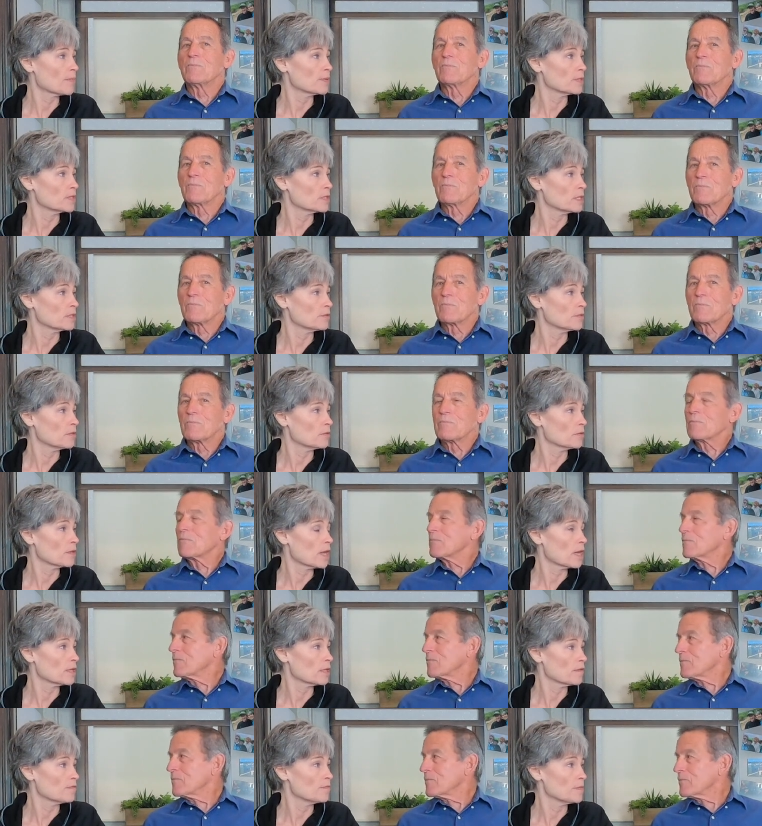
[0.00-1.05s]
Speaker 1: happened and there
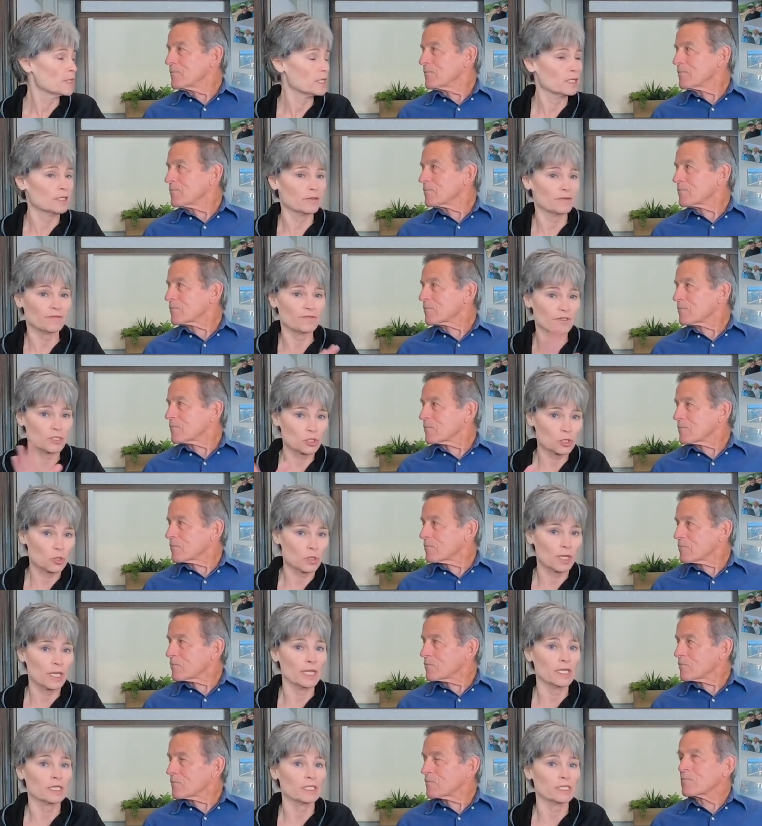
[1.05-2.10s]
not have been an official
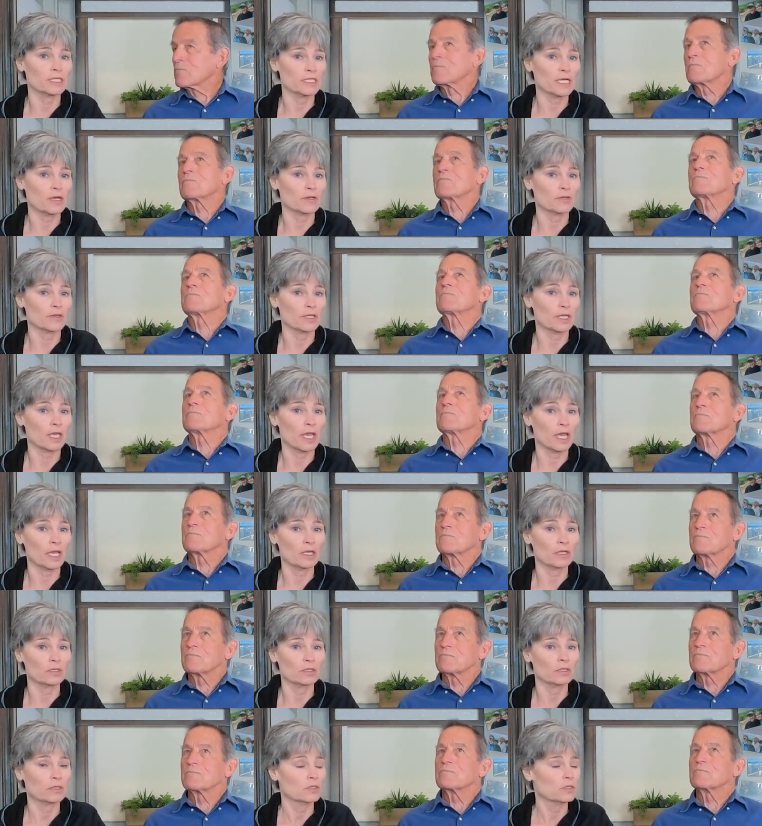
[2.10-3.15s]
letting us out of the
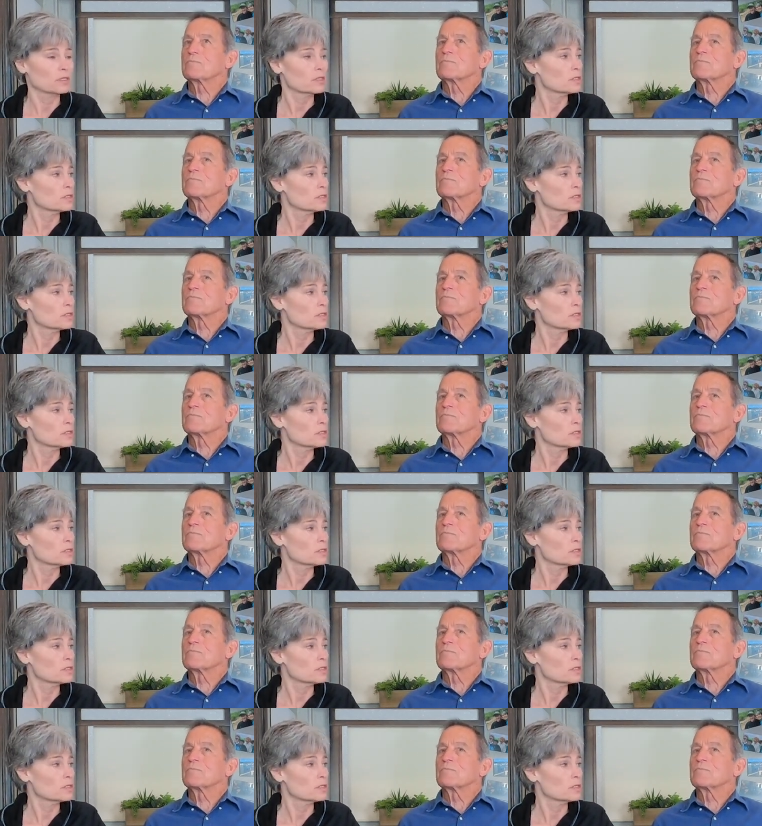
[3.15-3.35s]
gate.